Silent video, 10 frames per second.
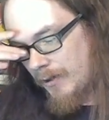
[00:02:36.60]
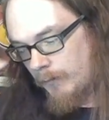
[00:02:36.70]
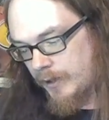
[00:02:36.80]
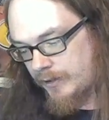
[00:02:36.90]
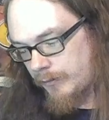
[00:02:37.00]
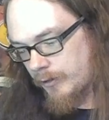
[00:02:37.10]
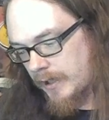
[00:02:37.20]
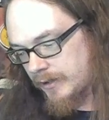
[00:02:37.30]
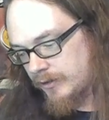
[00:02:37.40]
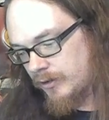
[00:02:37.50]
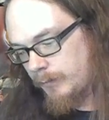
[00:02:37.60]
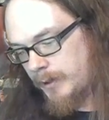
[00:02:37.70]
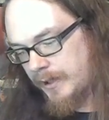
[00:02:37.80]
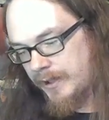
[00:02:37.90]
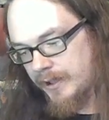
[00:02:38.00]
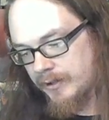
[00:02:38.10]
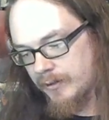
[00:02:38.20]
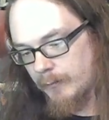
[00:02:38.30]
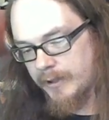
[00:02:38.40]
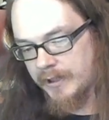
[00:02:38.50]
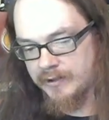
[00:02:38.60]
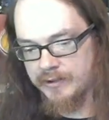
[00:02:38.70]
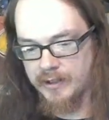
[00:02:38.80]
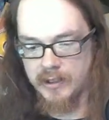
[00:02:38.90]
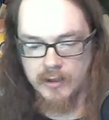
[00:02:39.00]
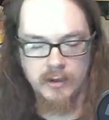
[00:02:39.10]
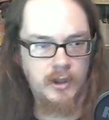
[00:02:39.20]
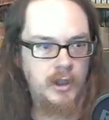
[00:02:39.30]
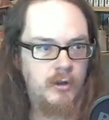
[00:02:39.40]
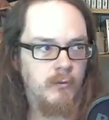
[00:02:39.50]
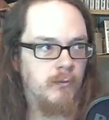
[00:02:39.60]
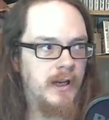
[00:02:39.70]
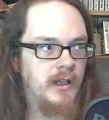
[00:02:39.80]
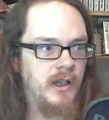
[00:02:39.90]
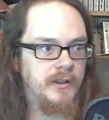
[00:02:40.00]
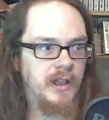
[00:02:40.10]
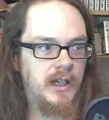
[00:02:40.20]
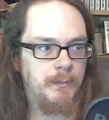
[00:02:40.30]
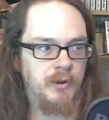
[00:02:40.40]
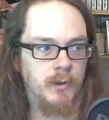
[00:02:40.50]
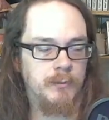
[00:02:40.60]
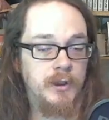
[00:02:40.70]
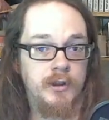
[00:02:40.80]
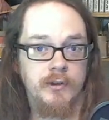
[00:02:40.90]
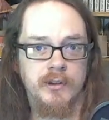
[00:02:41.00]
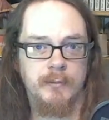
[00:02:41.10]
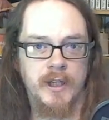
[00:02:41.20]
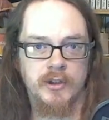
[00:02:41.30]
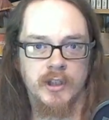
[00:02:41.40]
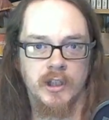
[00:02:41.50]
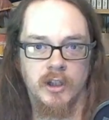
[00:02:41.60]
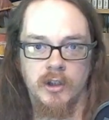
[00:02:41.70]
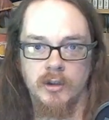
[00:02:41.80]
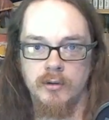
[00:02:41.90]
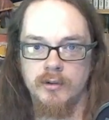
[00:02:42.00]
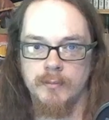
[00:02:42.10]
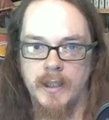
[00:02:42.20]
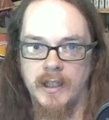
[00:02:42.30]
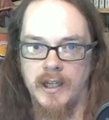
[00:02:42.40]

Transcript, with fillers: what do you say we crack this open? I think it's the one that's sitting right on top. So what I'm going to do is I'm actually going to close my